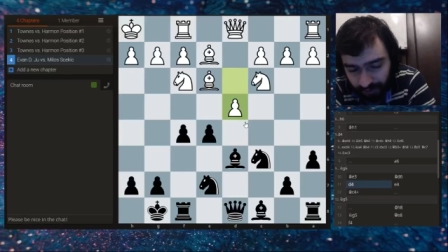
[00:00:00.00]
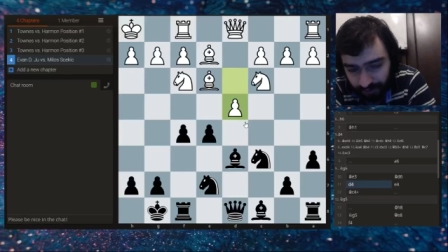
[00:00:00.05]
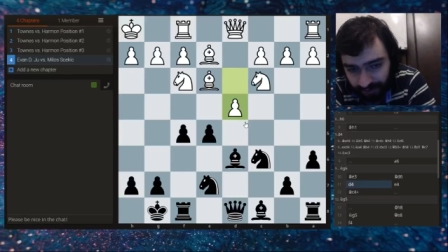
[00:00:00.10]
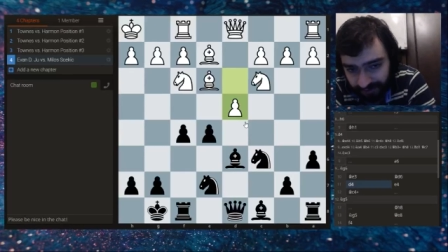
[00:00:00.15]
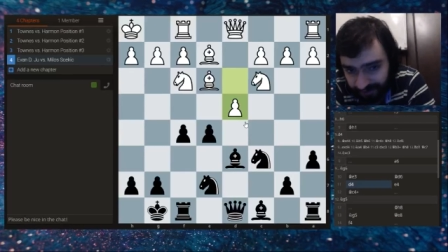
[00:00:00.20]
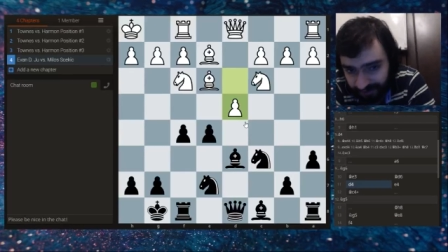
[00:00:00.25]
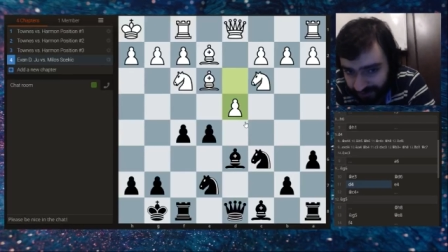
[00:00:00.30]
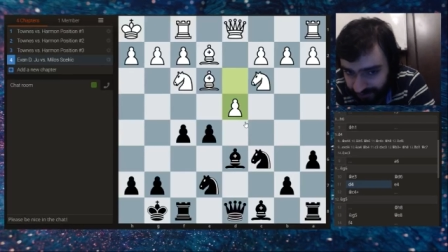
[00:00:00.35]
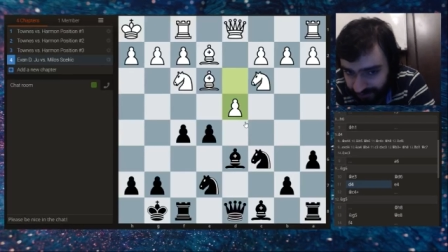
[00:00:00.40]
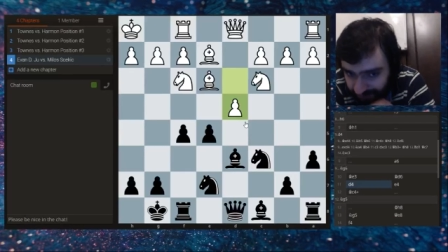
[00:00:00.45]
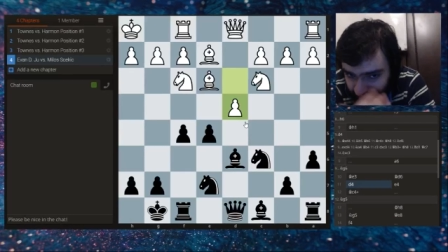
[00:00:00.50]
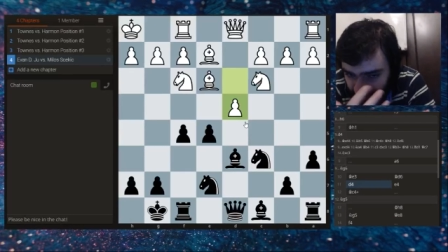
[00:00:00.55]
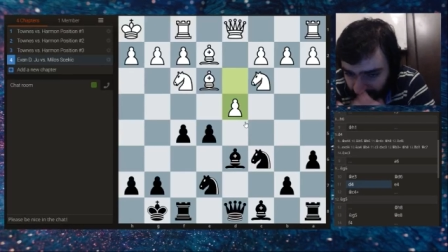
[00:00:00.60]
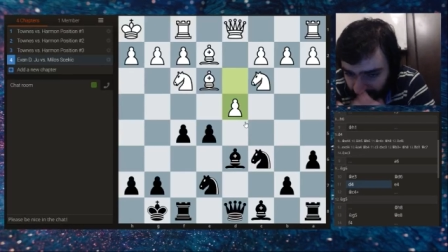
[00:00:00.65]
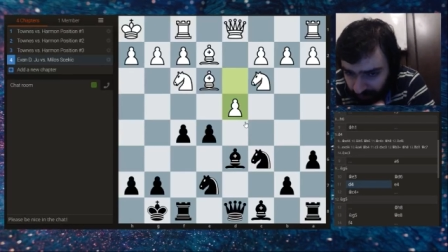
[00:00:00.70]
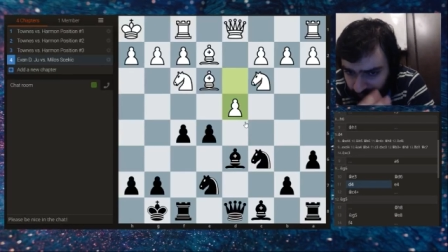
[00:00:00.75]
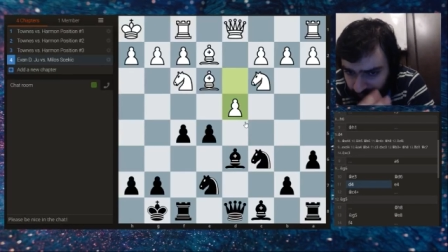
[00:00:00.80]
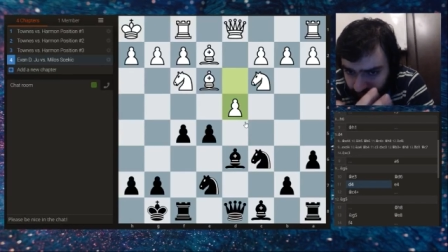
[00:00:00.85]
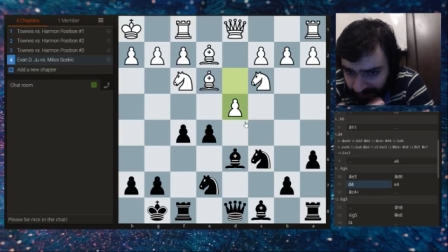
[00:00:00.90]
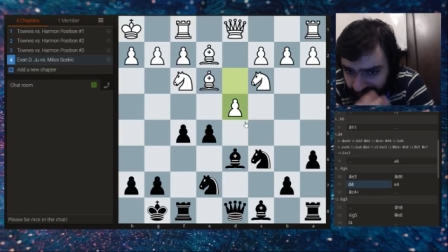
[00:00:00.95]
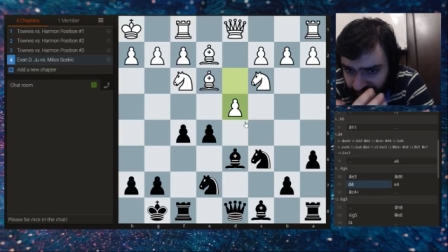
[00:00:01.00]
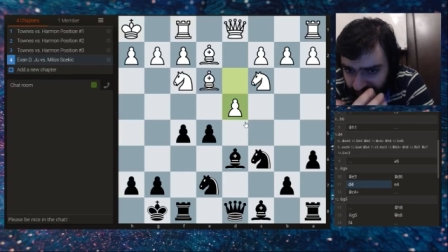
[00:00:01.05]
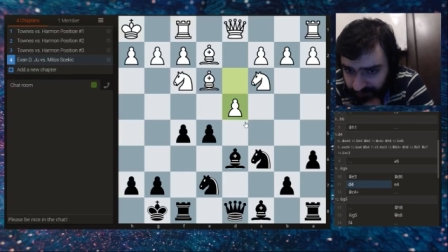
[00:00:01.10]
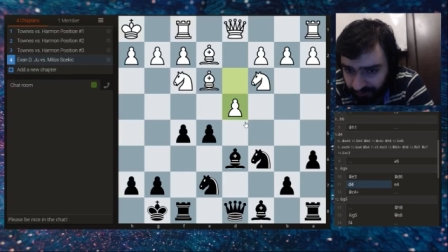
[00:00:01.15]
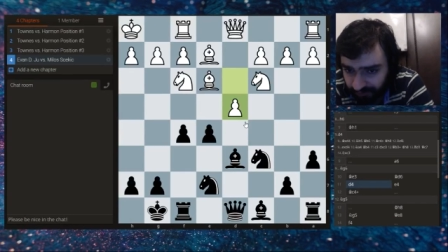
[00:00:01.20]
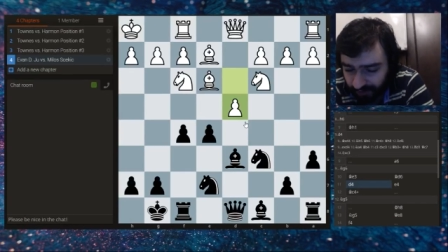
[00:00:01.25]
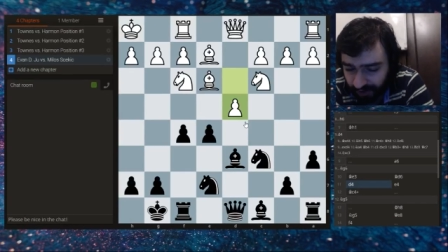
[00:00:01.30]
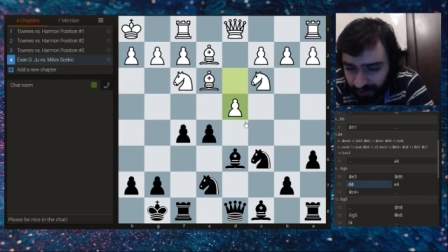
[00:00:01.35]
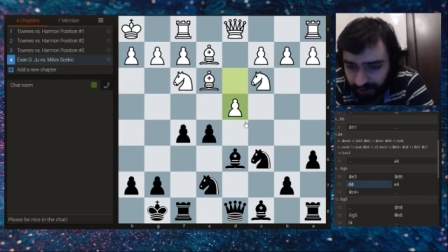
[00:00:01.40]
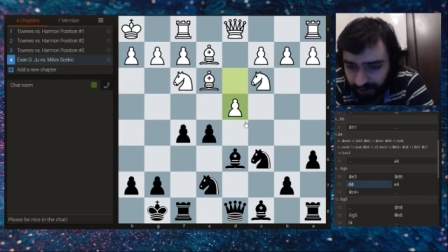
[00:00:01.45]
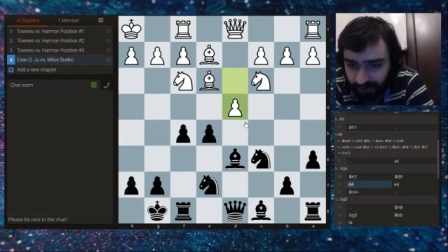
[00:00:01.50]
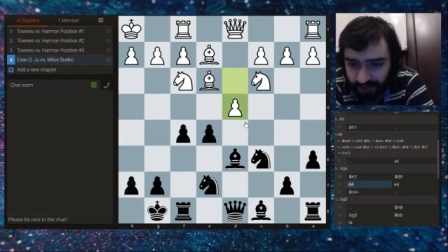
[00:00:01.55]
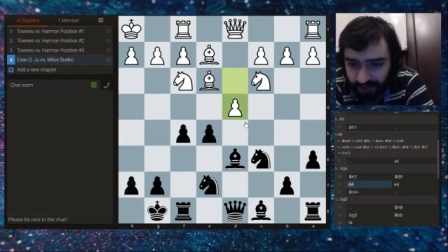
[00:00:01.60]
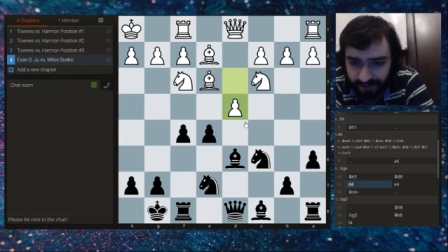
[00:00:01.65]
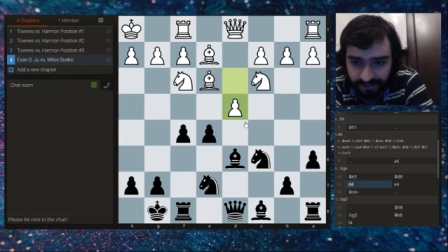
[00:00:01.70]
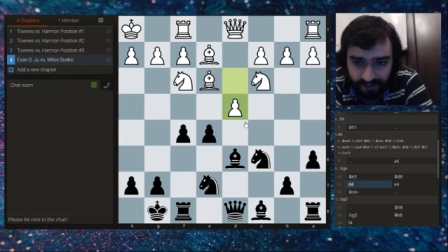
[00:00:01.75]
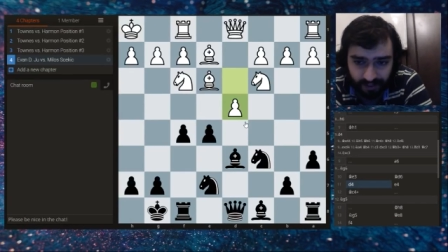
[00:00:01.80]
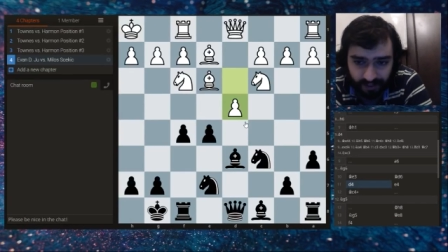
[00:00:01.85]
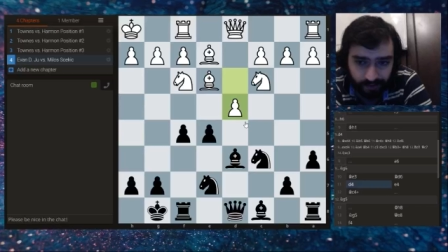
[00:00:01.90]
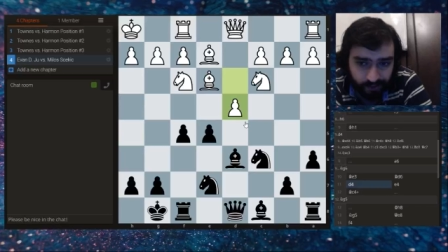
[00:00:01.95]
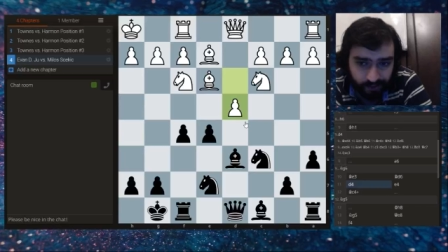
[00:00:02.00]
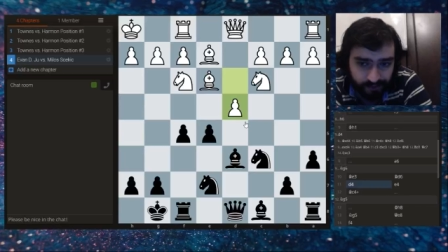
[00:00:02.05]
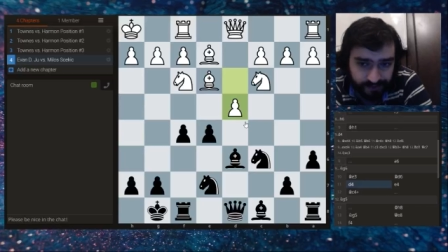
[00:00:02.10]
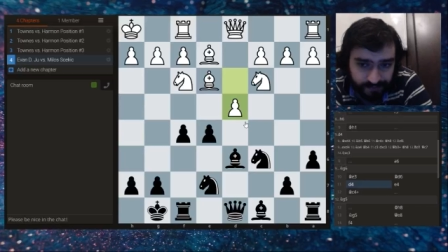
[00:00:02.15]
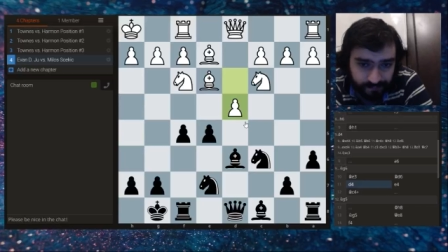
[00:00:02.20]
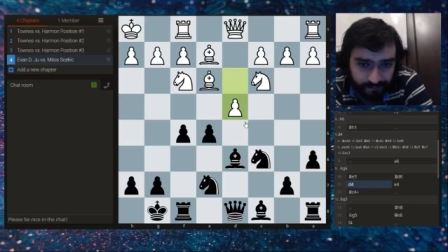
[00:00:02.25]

that he's kind of rectifying his errors.